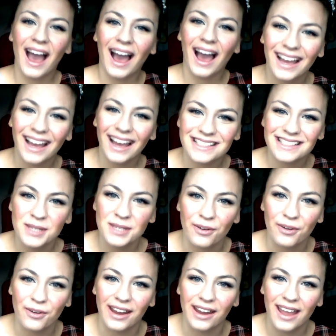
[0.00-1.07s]
Hi guys, it's Miss
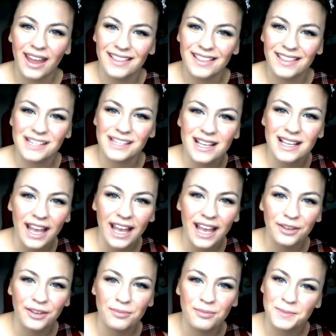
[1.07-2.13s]
Spirit, and this is my
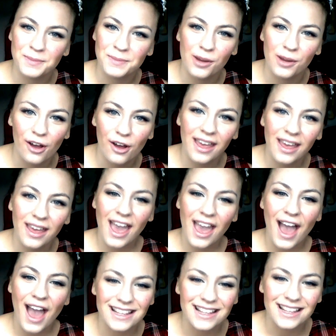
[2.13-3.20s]
second Miss Spirit blog,
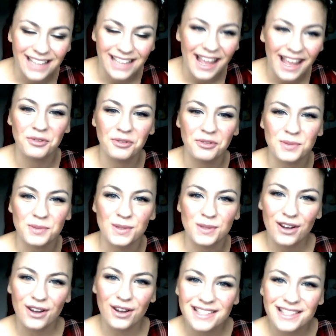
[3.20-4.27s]
and today I'm going
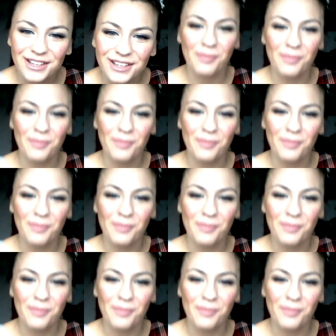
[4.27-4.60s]
to be talking